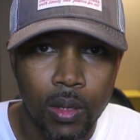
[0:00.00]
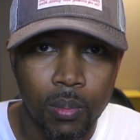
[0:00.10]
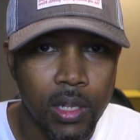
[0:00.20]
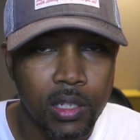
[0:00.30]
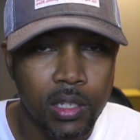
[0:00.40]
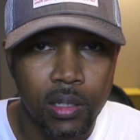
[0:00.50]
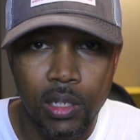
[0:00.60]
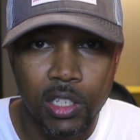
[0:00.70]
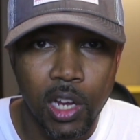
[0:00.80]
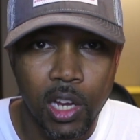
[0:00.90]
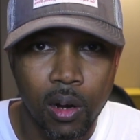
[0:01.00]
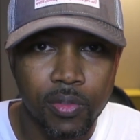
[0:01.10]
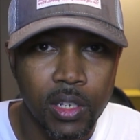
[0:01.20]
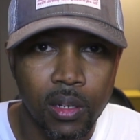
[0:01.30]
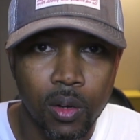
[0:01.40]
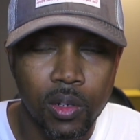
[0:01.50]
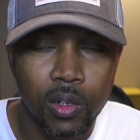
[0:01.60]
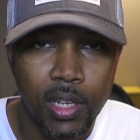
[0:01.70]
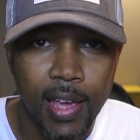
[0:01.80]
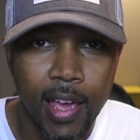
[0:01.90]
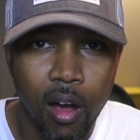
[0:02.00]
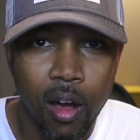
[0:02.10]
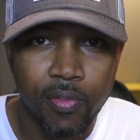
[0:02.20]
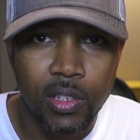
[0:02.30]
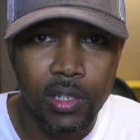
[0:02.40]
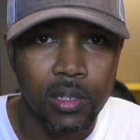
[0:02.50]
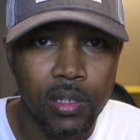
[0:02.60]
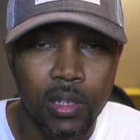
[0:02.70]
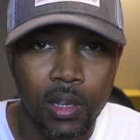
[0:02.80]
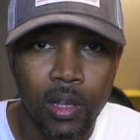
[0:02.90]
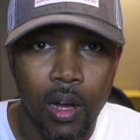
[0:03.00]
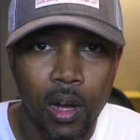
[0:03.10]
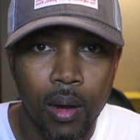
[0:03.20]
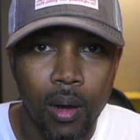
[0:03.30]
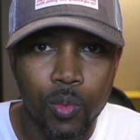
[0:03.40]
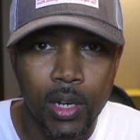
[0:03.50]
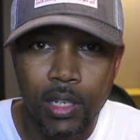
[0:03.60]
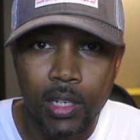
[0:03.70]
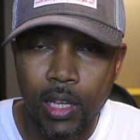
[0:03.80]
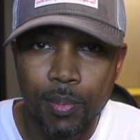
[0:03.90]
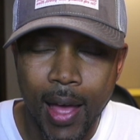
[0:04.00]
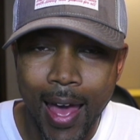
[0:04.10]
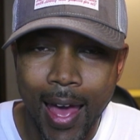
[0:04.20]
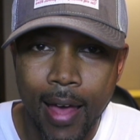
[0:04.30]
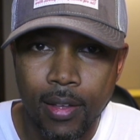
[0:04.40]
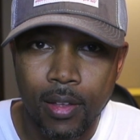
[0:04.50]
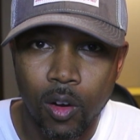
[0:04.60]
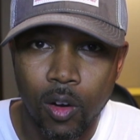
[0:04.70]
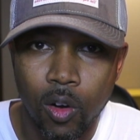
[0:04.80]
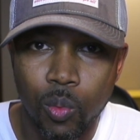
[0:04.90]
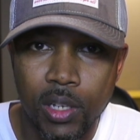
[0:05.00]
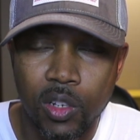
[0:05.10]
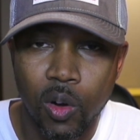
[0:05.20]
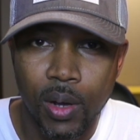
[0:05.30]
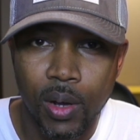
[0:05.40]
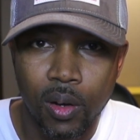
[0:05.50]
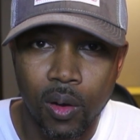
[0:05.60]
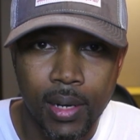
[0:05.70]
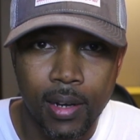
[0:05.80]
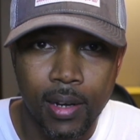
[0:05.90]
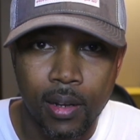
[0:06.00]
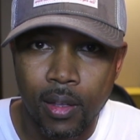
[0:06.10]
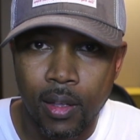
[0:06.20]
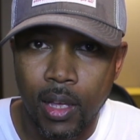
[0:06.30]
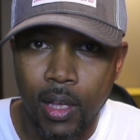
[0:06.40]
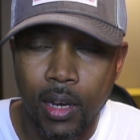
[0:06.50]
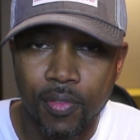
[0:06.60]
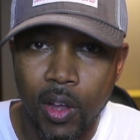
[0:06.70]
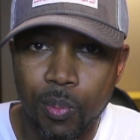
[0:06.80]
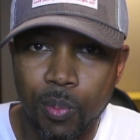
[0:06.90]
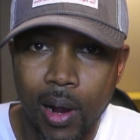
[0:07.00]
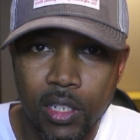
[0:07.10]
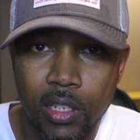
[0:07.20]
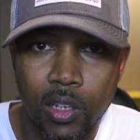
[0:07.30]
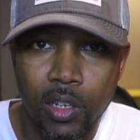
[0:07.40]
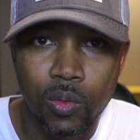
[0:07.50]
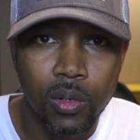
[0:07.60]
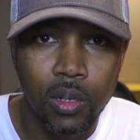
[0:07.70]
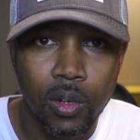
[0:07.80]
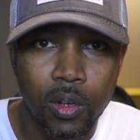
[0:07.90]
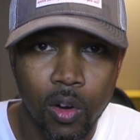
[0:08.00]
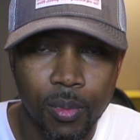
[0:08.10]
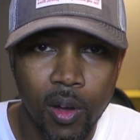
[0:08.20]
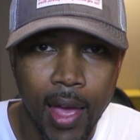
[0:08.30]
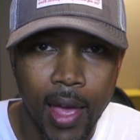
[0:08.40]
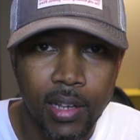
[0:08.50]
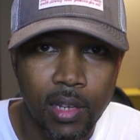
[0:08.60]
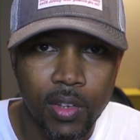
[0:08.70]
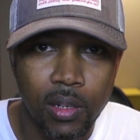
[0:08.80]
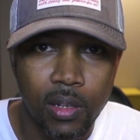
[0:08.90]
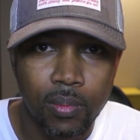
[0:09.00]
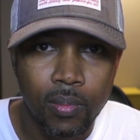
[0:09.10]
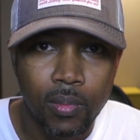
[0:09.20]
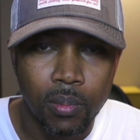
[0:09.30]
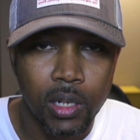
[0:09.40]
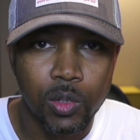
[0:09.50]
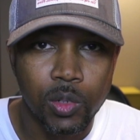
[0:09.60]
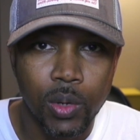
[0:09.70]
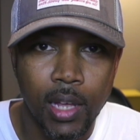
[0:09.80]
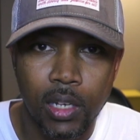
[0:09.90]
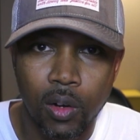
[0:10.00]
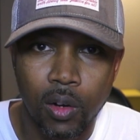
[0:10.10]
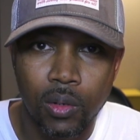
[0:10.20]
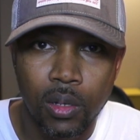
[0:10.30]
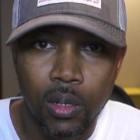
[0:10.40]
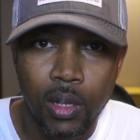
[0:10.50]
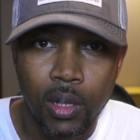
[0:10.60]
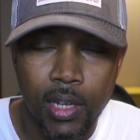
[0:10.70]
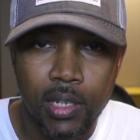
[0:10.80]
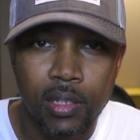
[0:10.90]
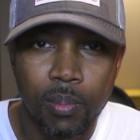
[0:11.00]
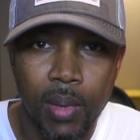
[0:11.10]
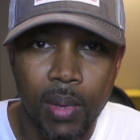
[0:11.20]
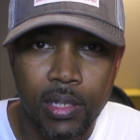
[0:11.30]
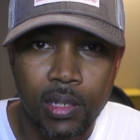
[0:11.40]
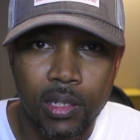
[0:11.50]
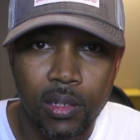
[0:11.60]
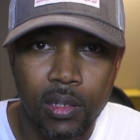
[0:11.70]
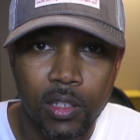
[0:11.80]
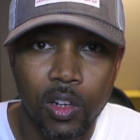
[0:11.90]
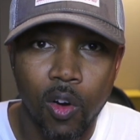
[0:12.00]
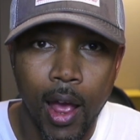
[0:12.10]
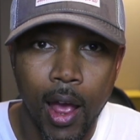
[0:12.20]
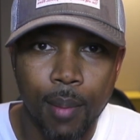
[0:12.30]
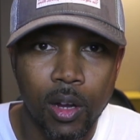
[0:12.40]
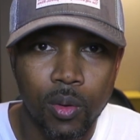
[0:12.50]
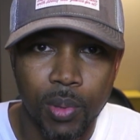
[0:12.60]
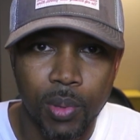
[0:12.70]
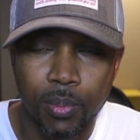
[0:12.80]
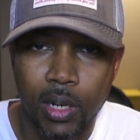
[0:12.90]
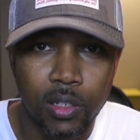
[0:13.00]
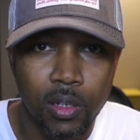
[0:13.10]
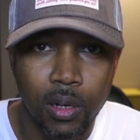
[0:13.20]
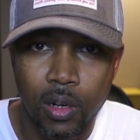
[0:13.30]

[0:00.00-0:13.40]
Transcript: But these sheriffs and local DA offices, we need to keep an eye on what's going on and if they're prosecuting criminal activity, because when they don't, it sends a message to crime and people that's